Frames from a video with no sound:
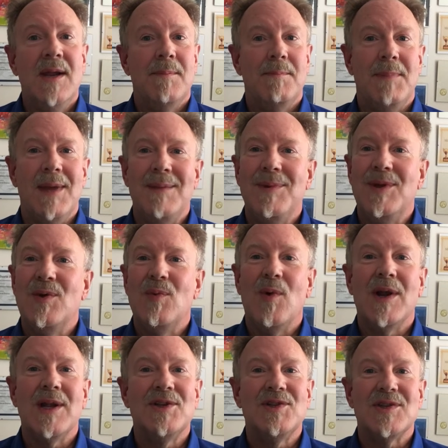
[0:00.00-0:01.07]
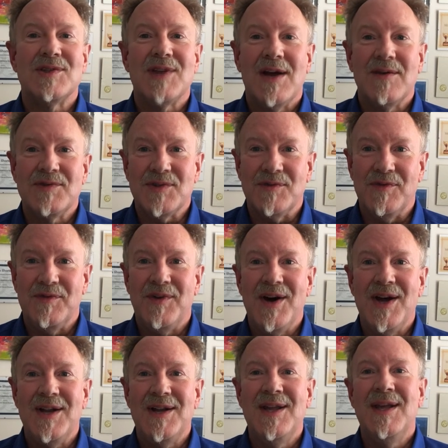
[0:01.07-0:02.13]
Maybe you want to just have some
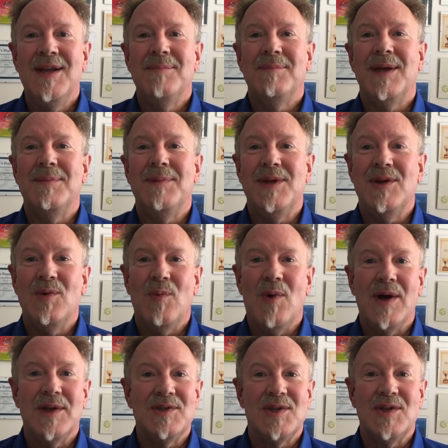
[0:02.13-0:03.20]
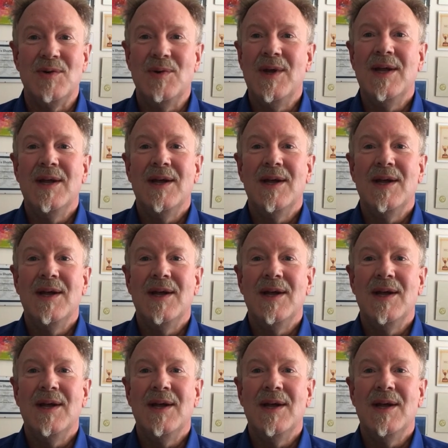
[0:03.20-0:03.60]
fun. Maybe you want to